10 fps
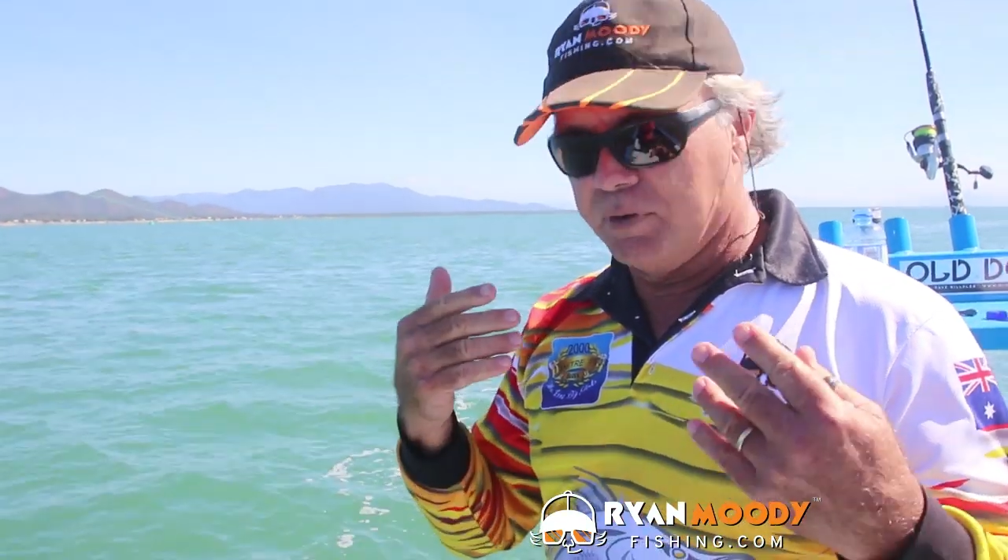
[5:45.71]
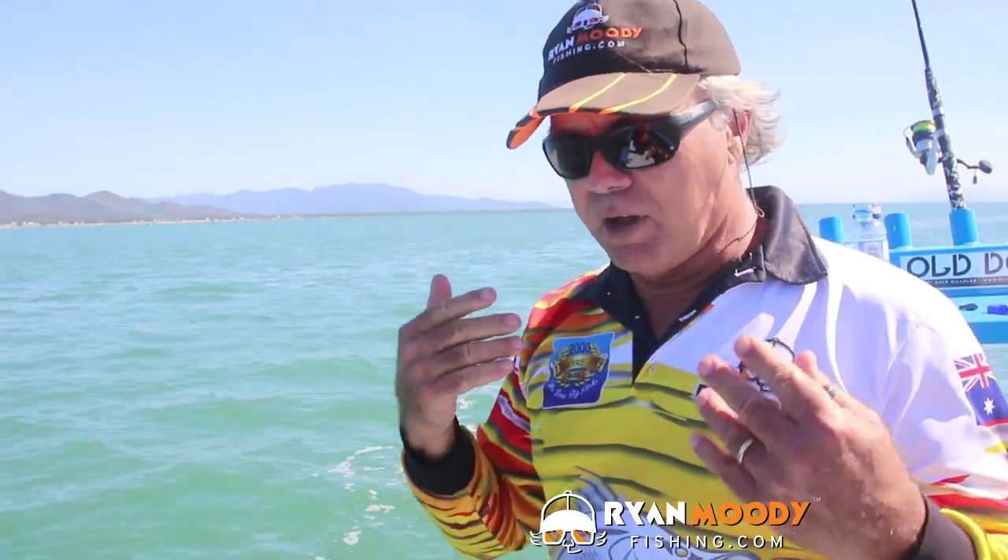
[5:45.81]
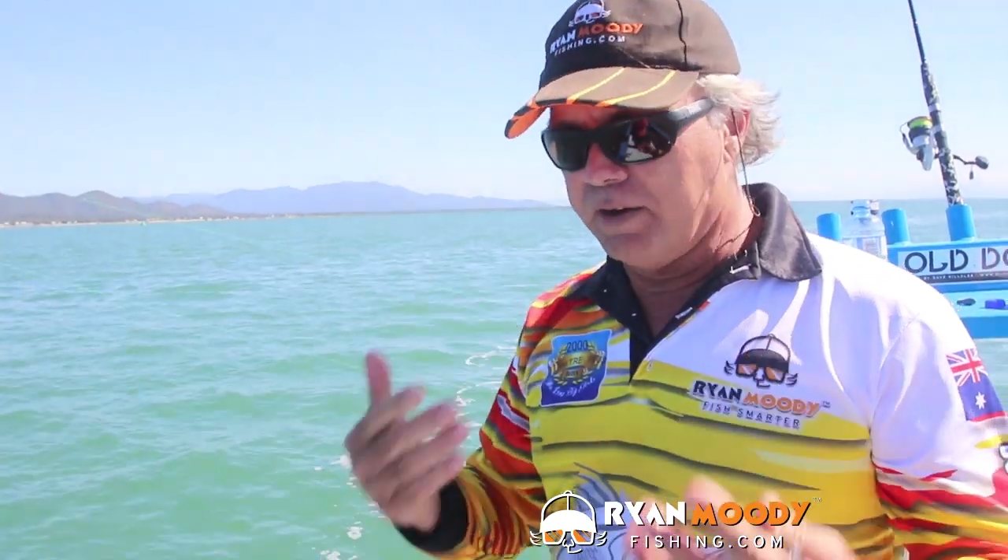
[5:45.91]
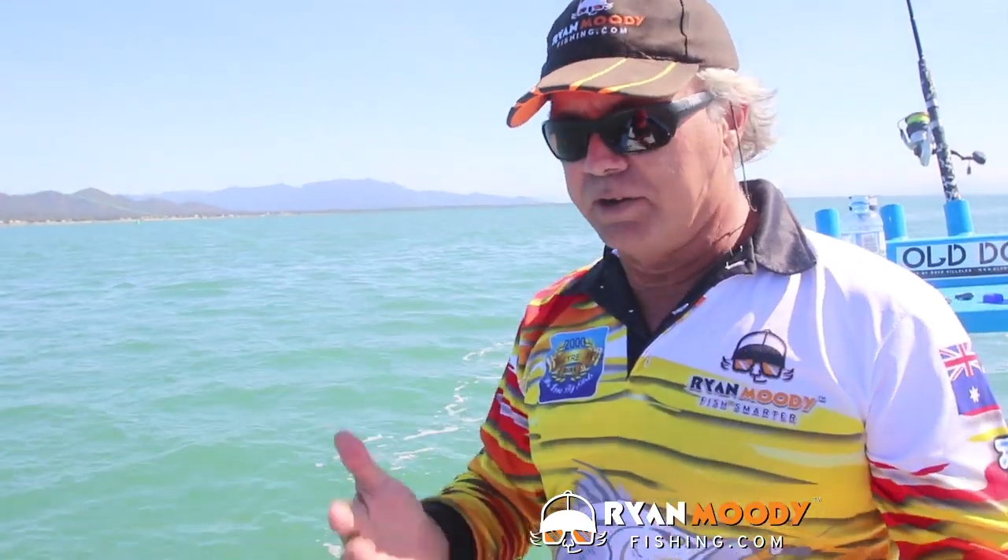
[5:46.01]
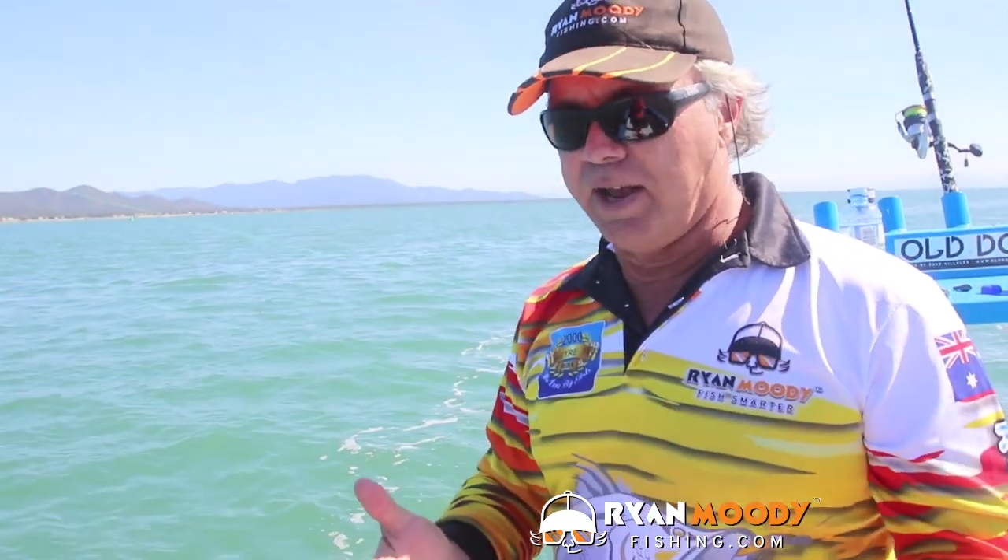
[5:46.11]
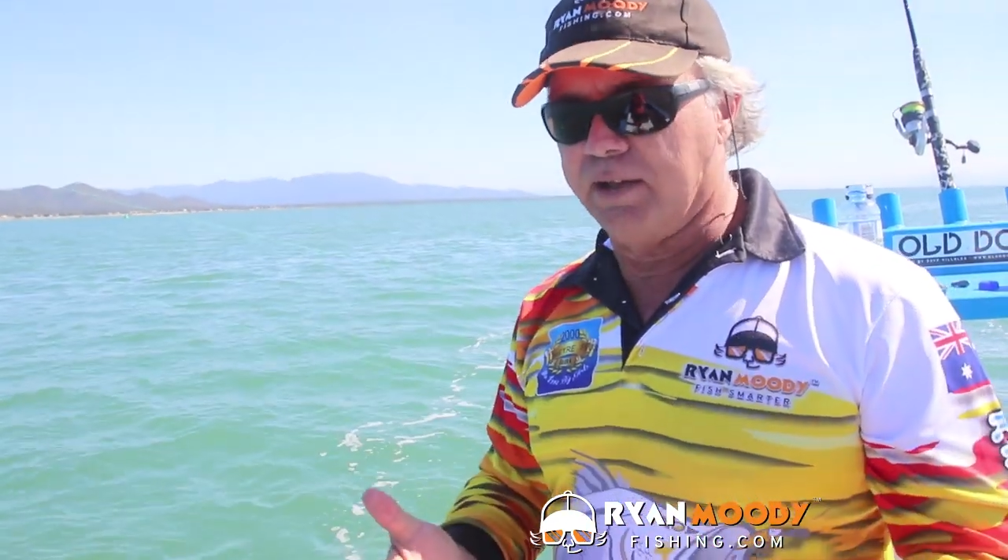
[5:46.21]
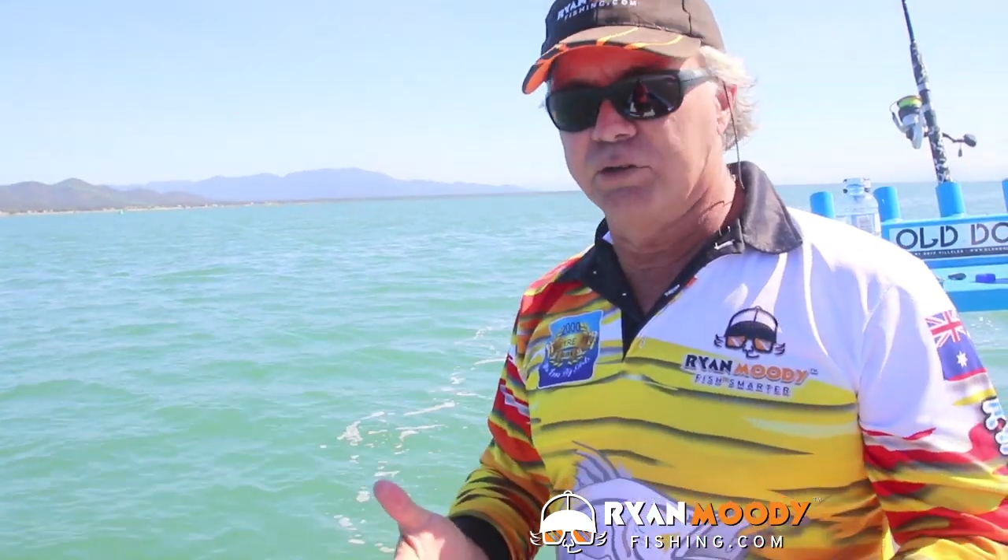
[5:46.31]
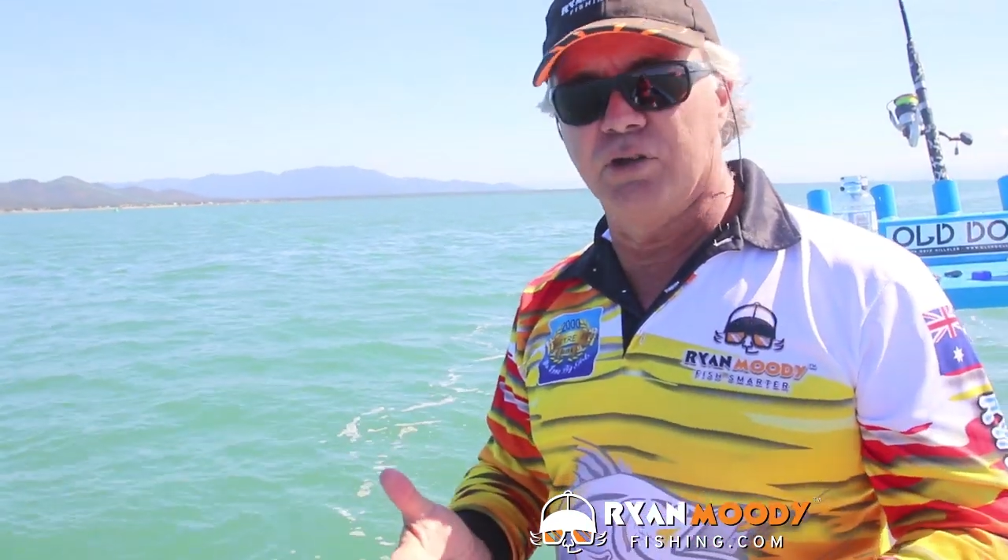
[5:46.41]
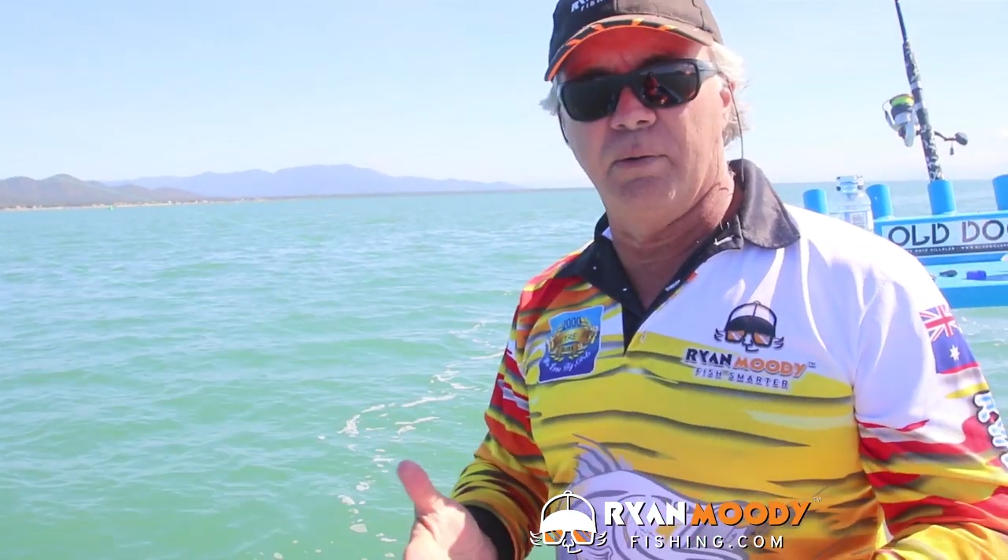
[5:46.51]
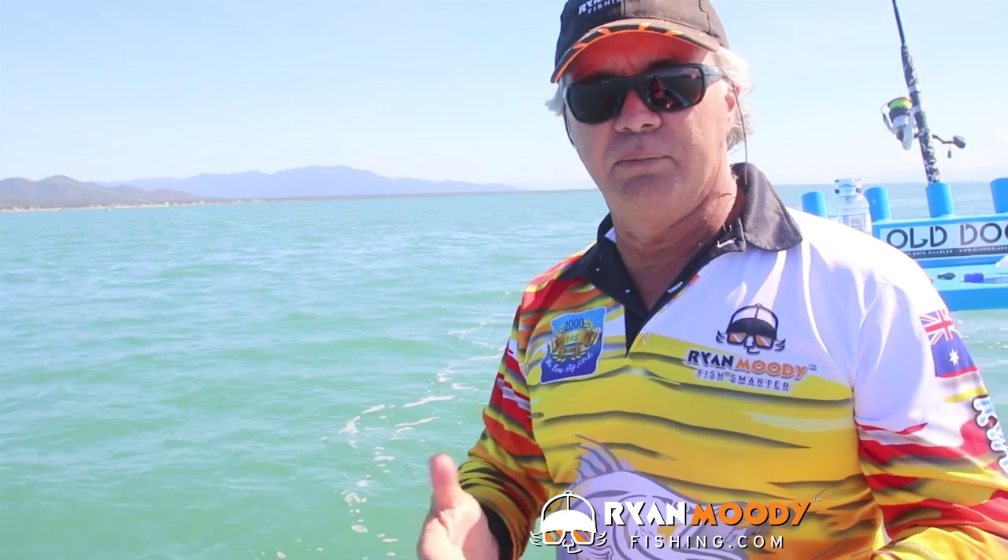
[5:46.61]
go to the tackle
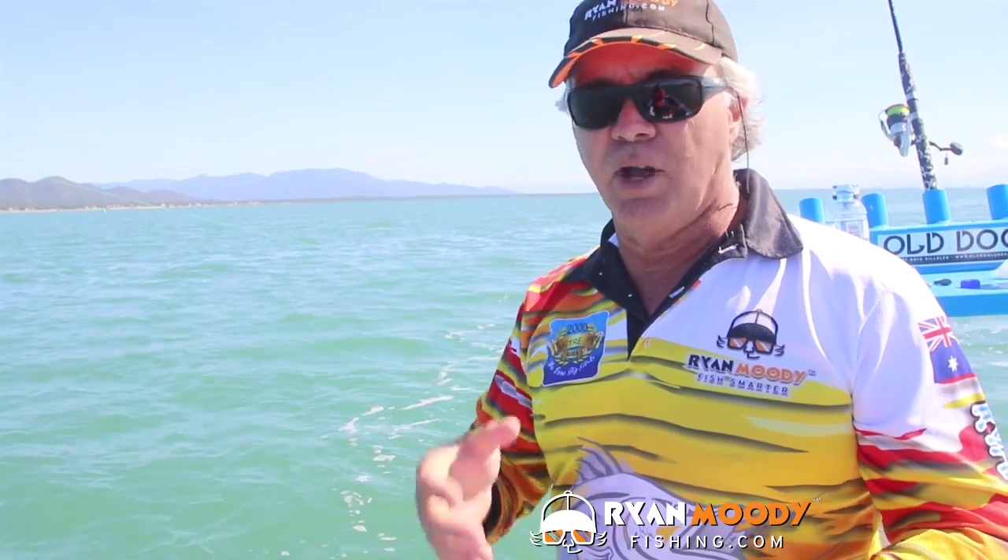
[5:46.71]
shop,